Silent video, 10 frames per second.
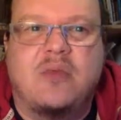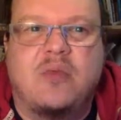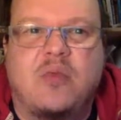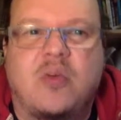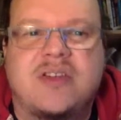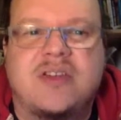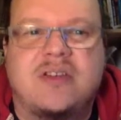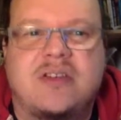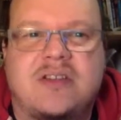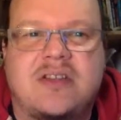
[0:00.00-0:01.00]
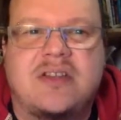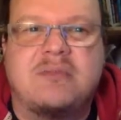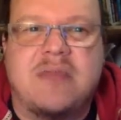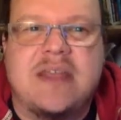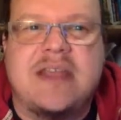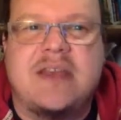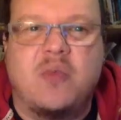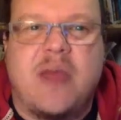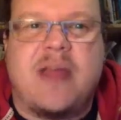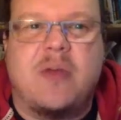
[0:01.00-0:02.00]
What did it mean
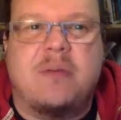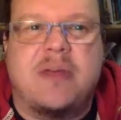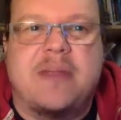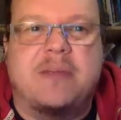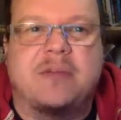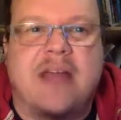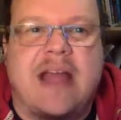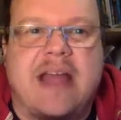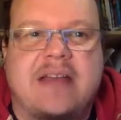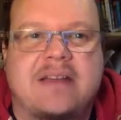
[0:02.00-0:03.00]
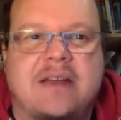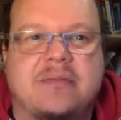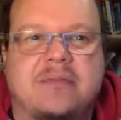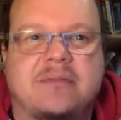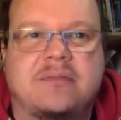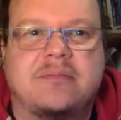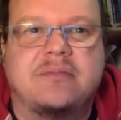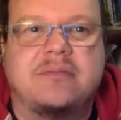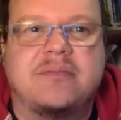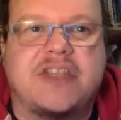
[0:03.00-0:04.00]
back when people had
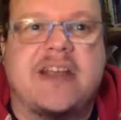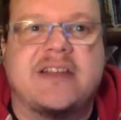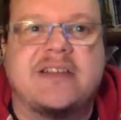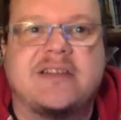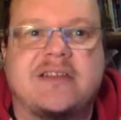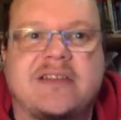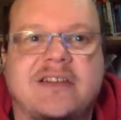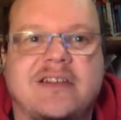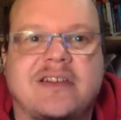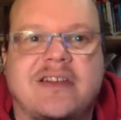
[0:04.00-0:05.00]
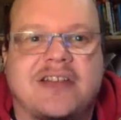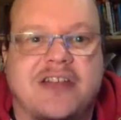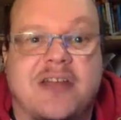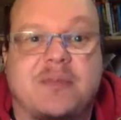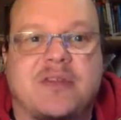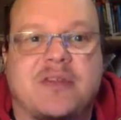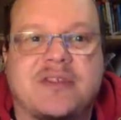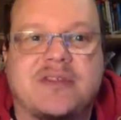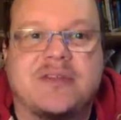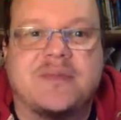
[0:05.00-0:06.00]
checks and checkbooks?